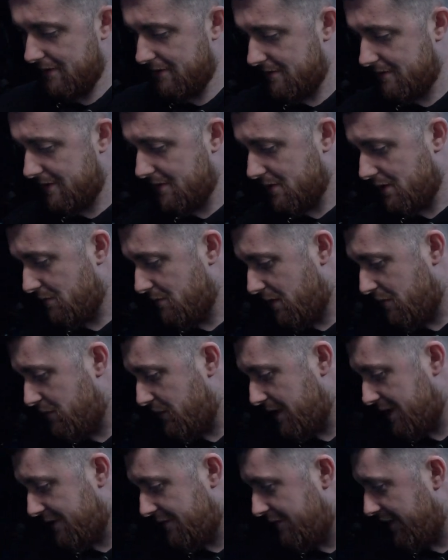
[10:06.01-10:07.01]
there's only one
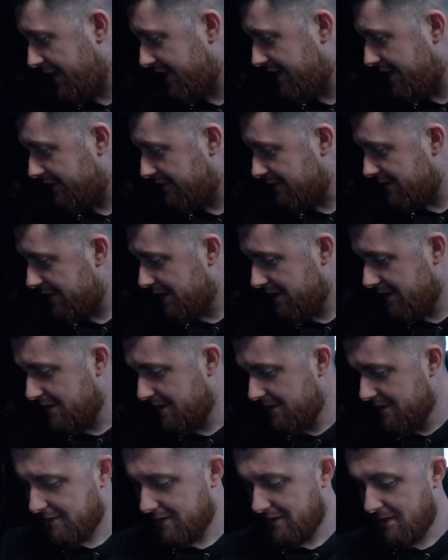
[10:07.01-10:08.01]
way to find out,
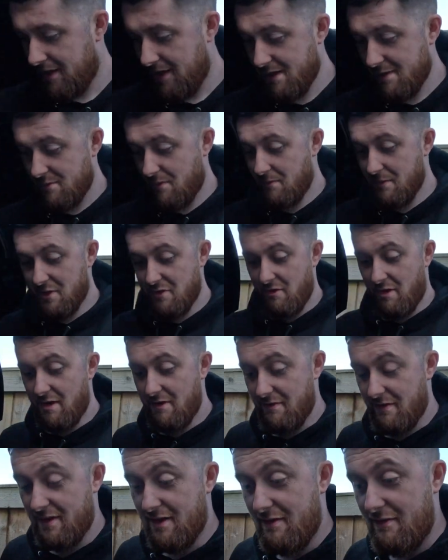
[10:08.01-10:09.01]
and that is when we
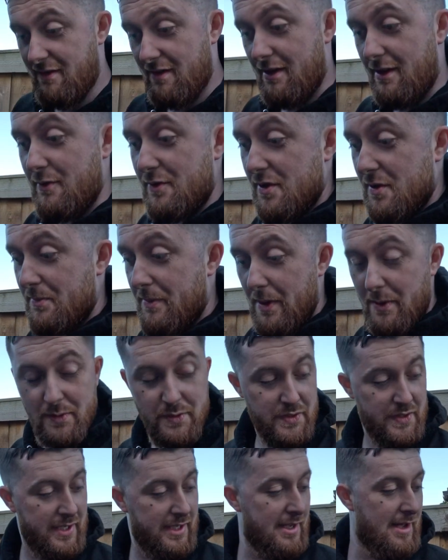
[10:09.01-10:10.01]
drive it, if it loses
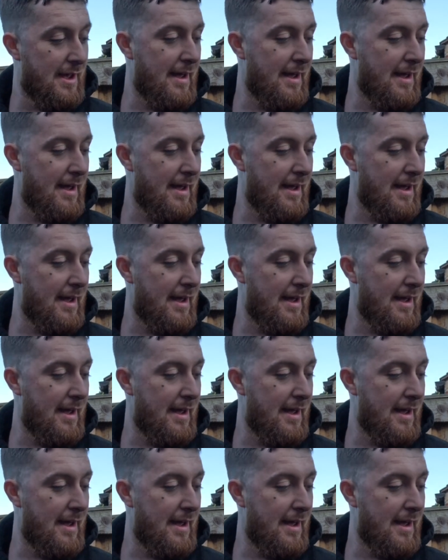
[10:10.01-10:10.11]
boost.